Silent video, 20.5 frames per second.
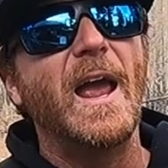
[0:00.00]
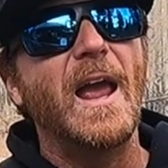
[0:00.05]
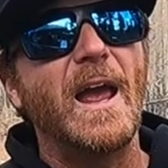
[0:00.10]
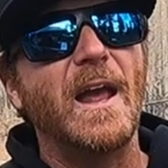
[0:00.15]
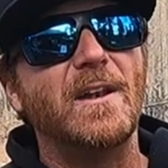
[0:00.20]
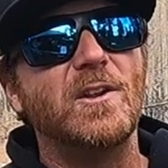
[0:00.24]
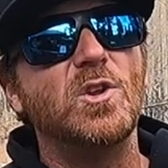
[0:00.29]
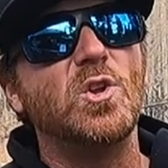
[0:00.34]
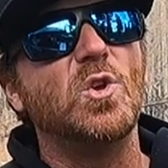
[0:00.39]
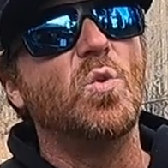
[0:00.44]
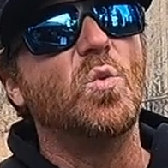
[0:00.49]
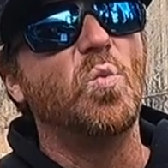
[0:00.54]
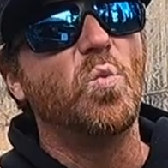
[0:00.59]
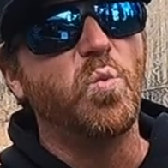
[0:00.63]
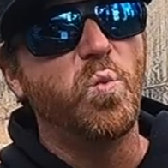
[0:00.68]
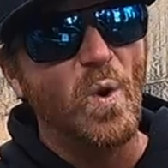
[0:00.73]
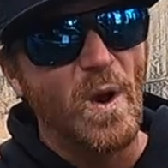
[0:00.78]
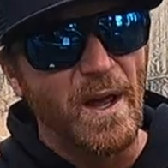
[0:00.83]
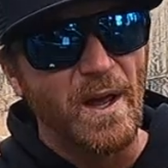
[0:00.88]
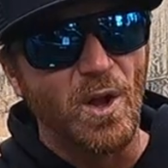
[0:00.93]
and you
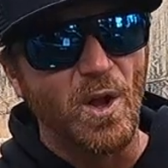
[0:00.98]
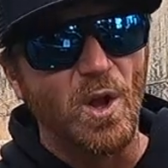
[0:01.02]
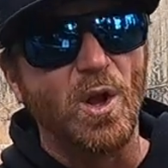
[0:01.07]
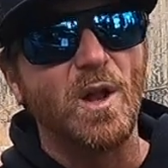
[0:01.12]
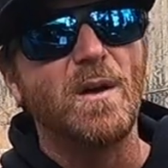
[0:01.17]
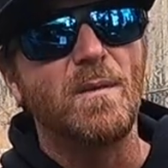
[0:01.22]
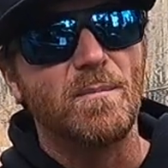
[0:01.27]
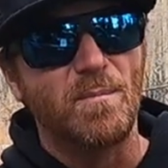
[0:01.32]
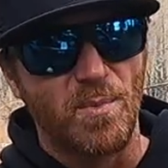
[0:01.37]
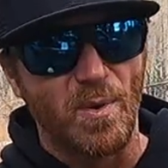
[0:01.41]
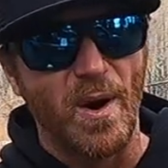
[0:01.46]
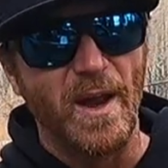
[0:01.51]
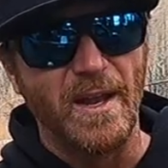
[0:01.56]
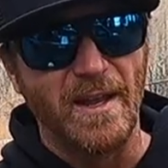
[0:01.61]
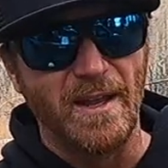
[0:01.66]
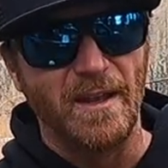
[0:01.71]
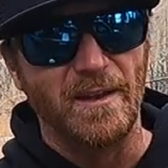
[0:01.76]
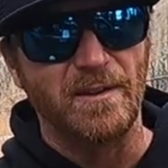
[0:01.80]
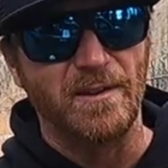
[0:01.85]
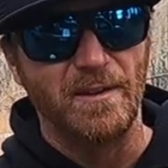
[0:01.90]
will
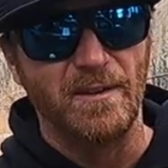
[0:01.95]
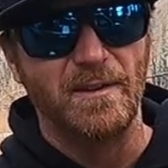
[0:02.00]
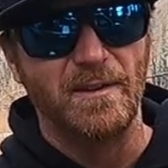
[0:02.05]
break it.